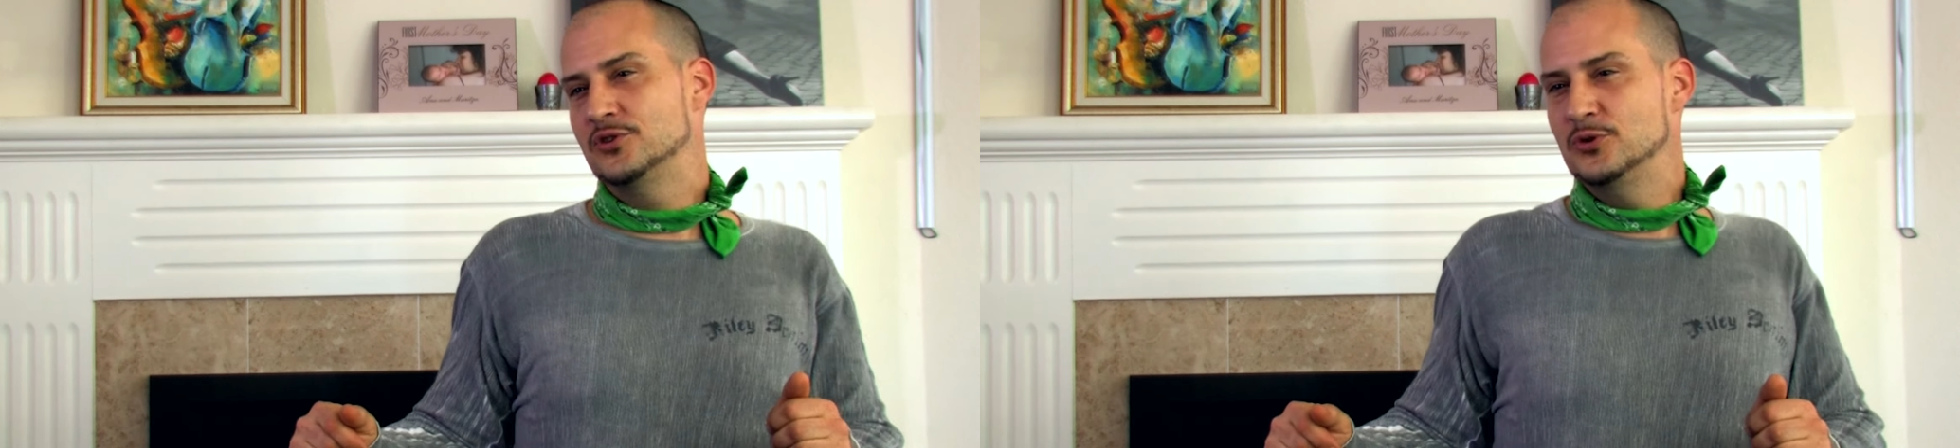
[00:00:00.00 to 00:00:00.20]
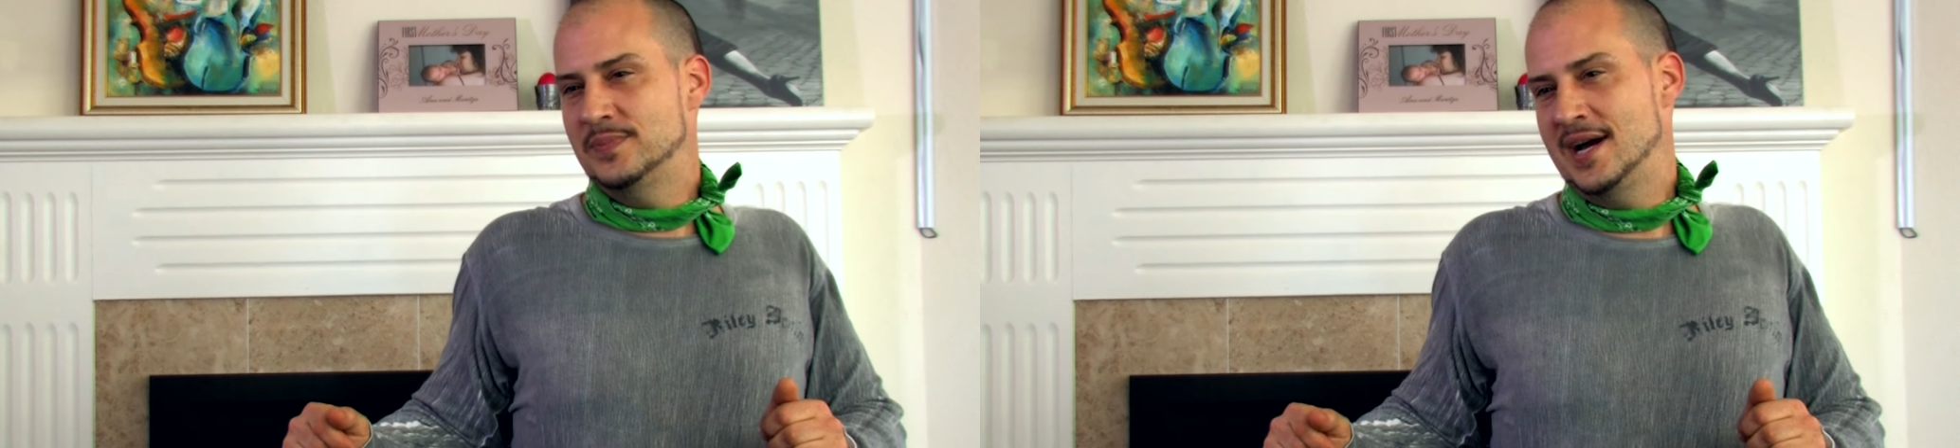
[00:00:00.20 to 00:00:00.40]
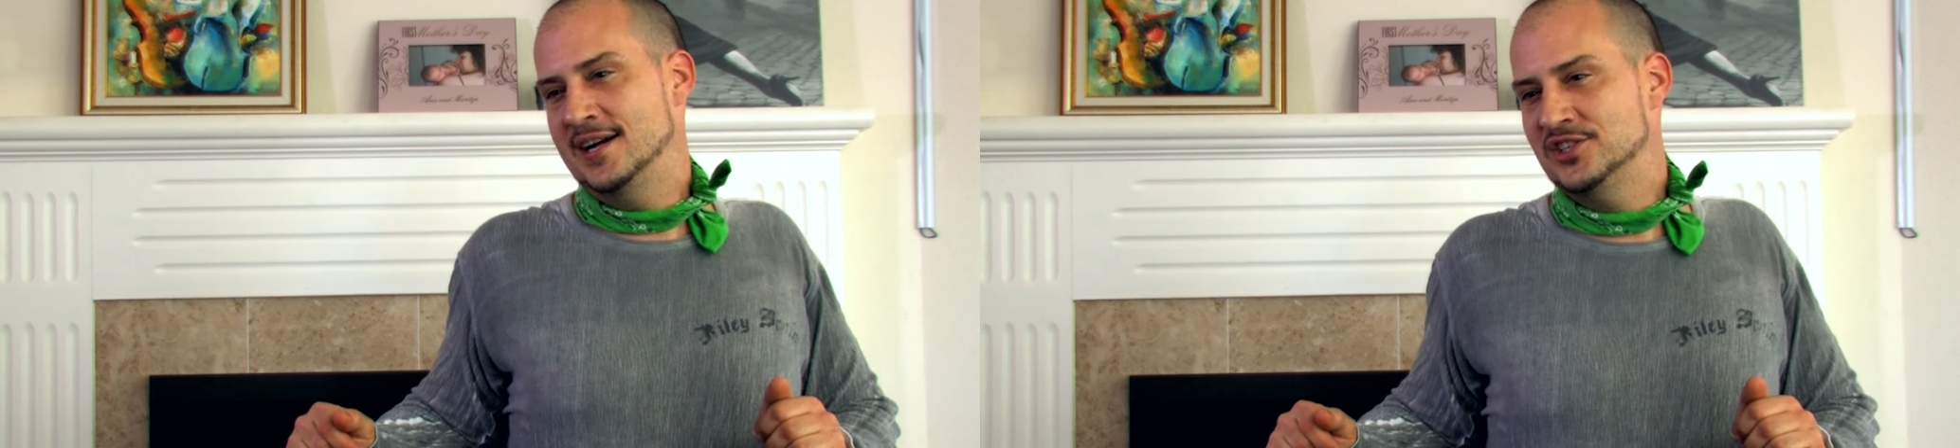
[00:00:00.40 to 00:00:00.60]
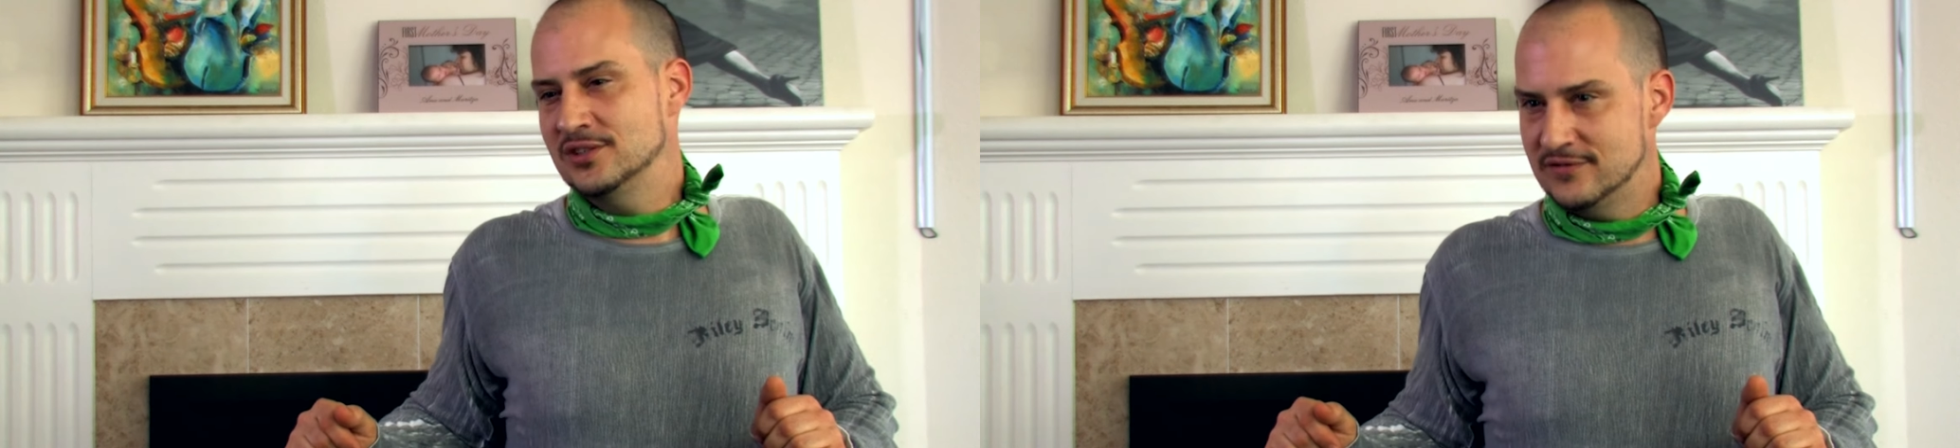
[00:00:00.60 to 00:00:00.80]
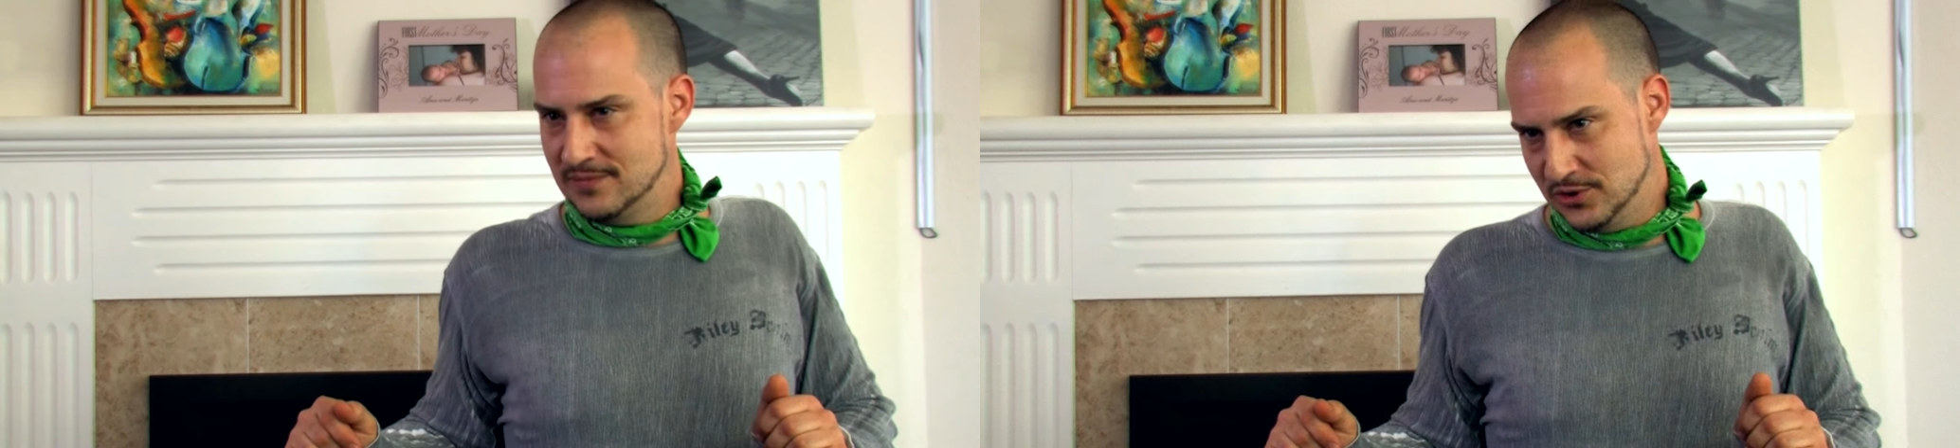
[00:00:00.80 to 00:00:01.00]
true
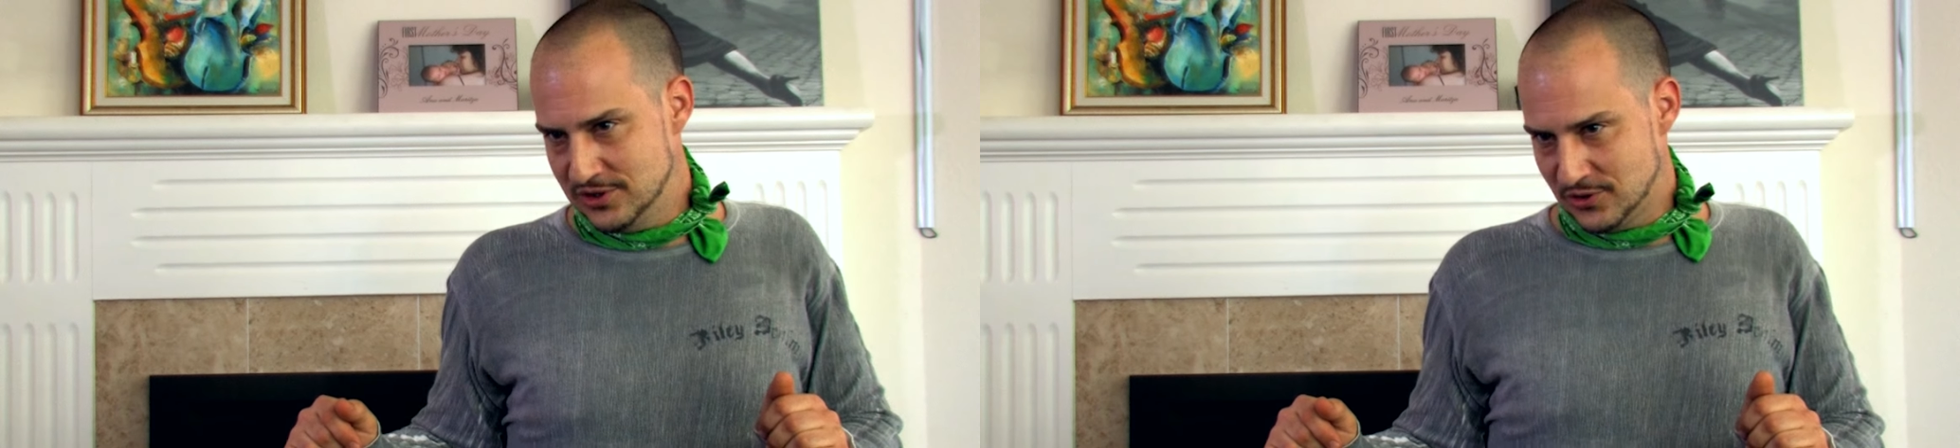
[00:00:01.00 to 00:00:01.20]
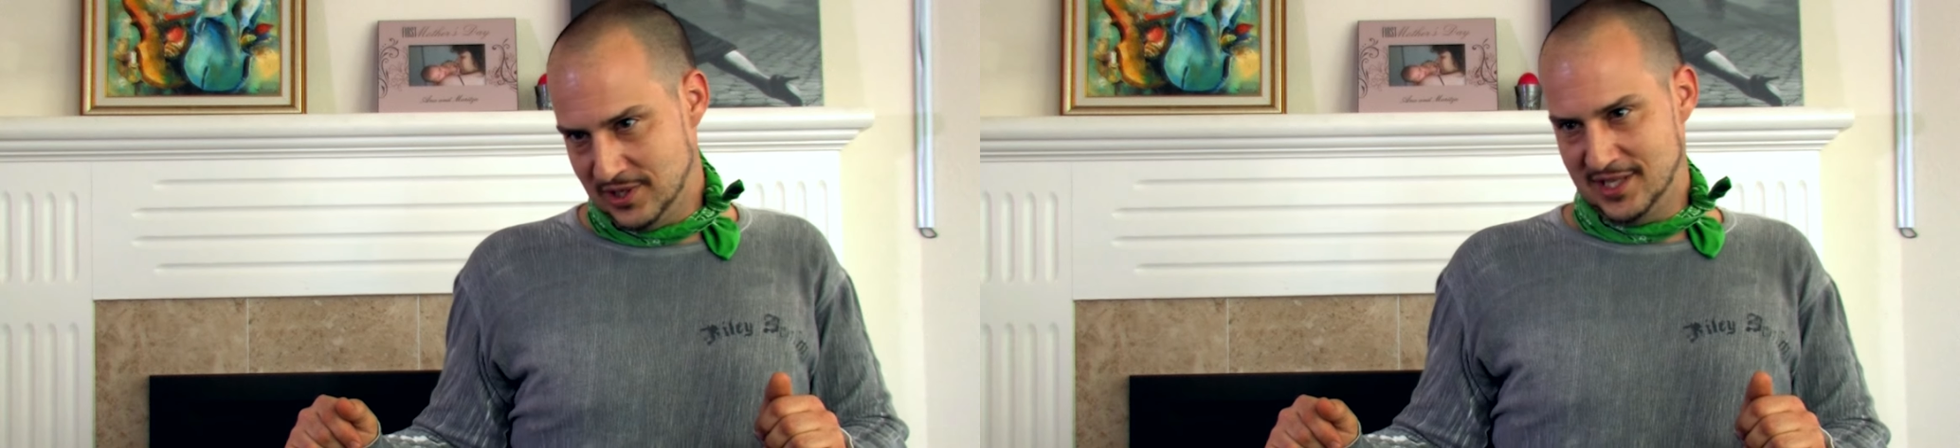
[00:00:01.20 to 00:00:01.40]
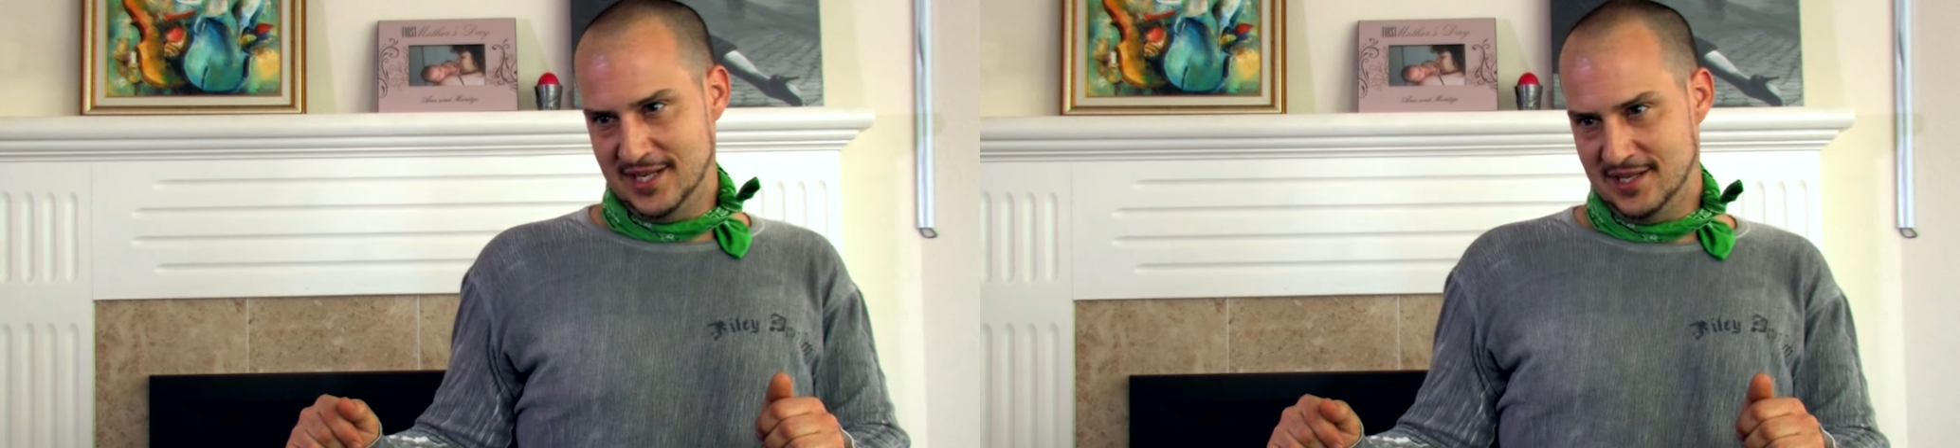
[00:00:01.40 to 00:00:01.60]
passion for music really